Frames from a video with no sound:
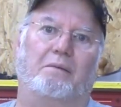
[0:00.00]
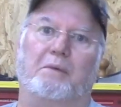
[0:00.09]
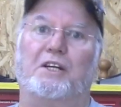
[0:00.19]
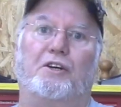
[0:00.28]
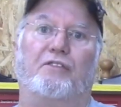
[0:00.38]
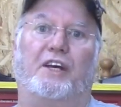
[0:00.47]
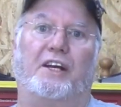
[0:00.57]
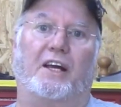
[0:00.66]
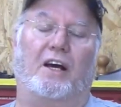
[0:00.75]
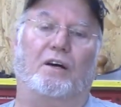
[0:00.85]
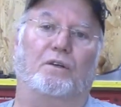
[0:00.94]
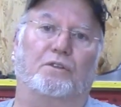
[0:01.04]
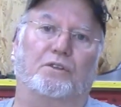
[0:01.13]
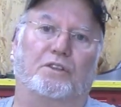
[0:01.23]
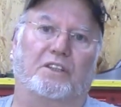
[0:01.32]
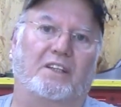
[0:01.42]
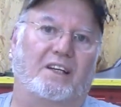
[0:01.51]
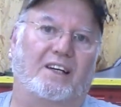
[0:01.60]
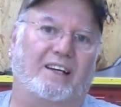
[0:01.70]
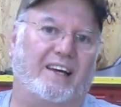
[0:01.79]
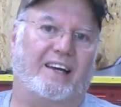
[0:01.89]
Miss your videos.
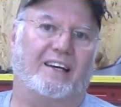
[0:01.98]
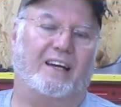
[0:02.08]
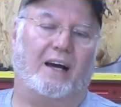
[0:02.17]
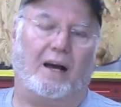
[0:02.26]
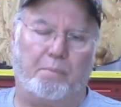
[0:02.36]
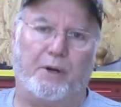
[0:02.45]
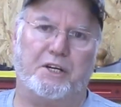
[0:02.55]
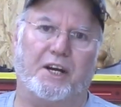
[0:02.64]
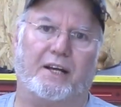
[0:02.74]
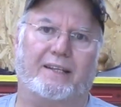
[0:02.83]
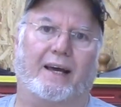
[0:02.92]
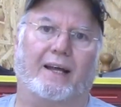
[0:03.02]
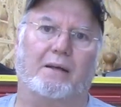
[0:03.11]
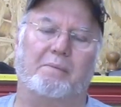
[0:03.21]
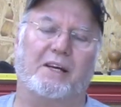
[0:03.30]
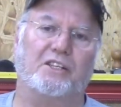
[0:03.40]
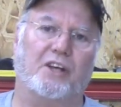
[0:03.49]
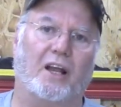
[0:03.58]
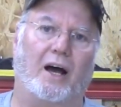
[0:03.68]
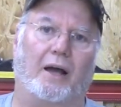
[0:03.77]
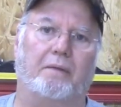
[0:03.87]
And uh, I appreciate that. It means a
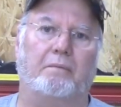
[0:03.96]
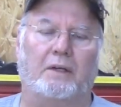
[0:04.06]
lot.